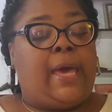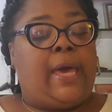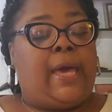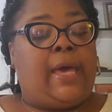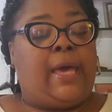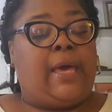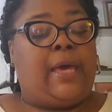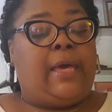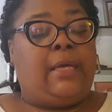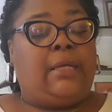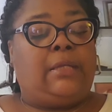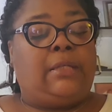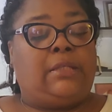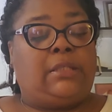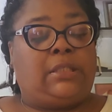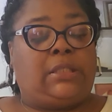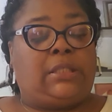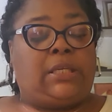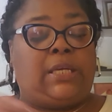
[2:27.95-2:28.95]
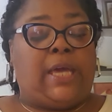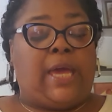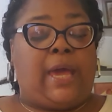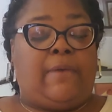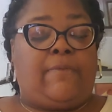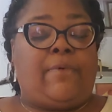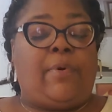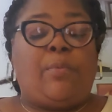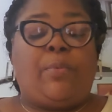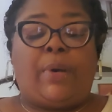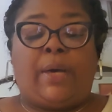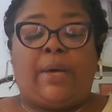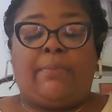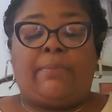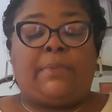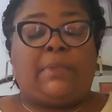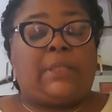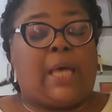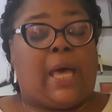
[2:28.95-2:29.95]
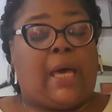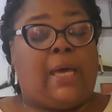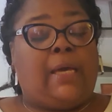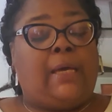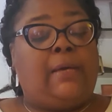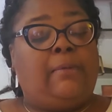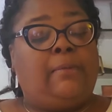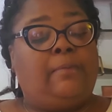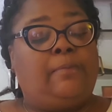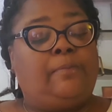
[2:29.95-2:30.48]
And she have a website.